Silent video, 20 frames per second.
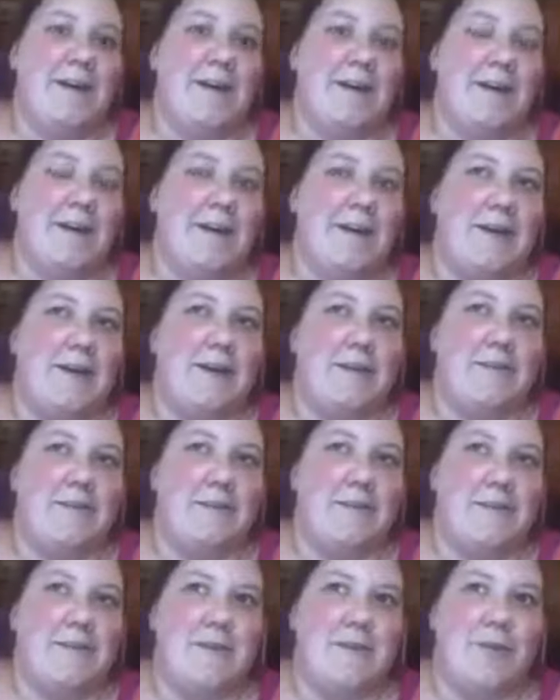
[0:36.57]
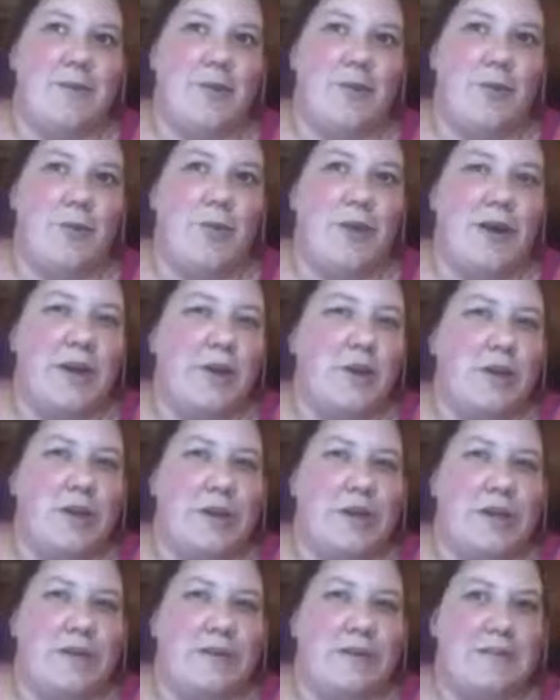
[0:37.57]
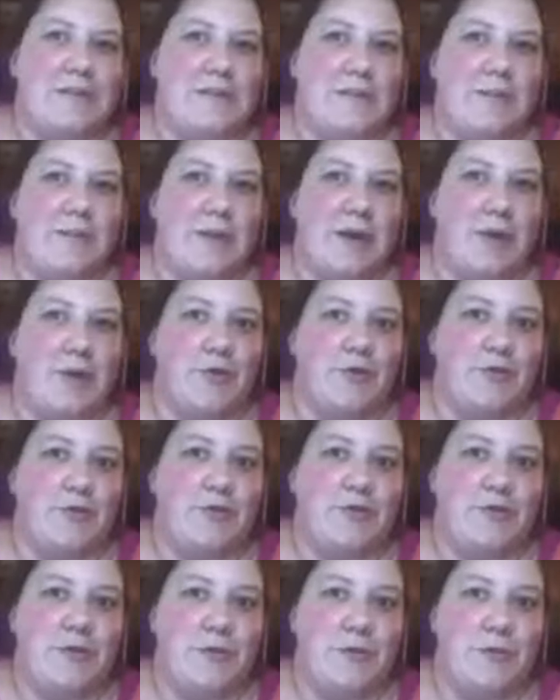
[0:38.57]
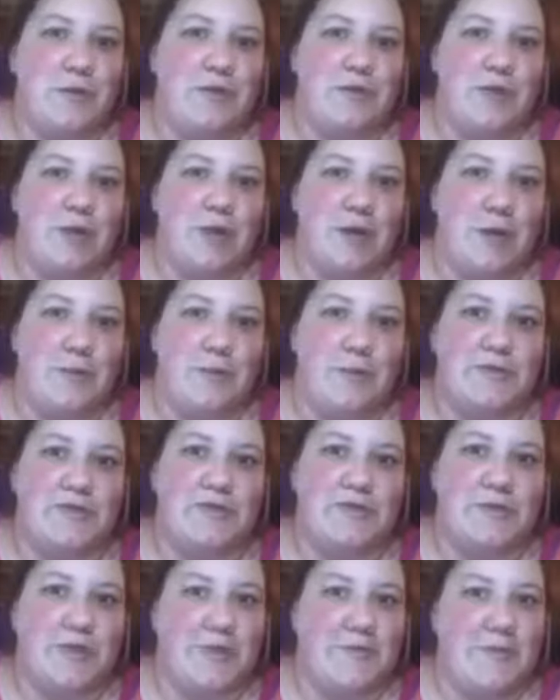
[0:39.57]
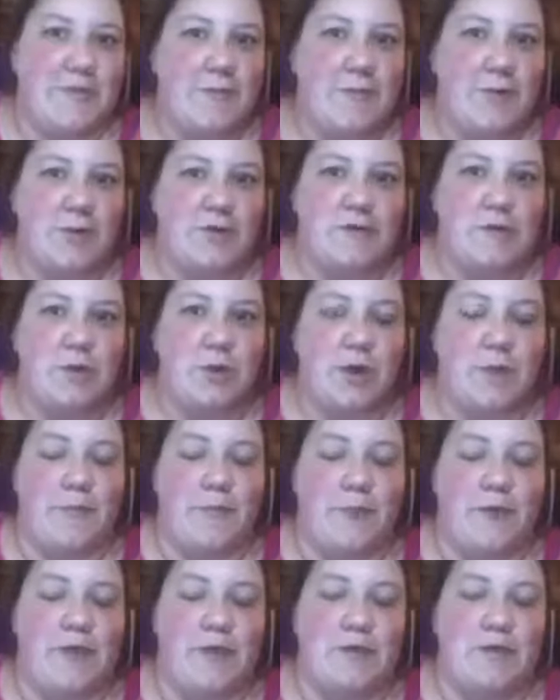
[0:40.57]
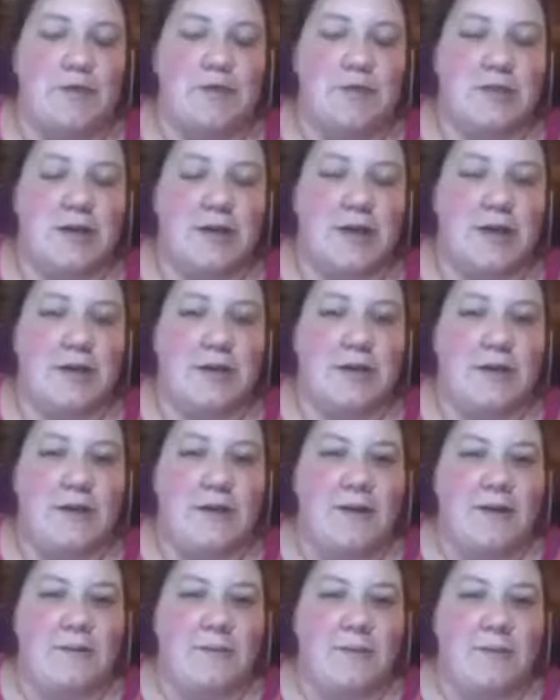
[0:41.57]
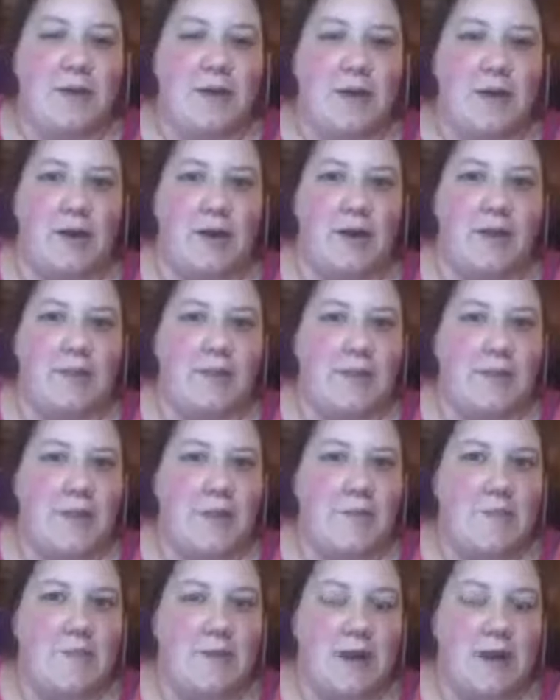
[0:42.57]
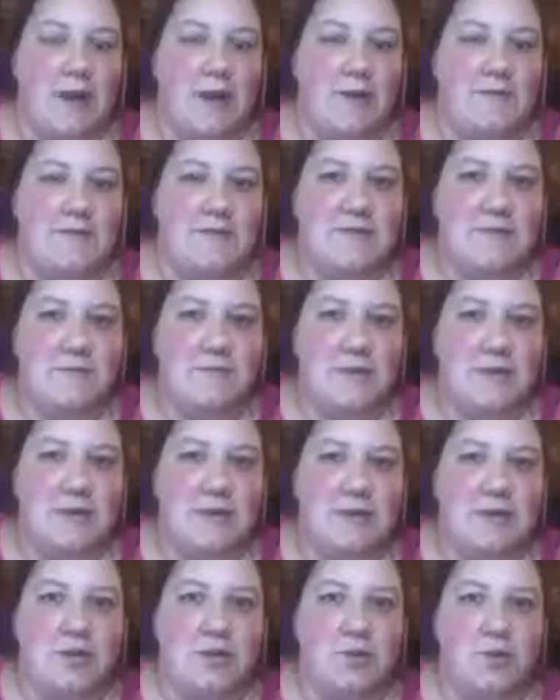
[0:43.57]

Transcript: And when I look at some of my other friends that are military couples, a lot of them also got married in July. I kind of think that might have something to do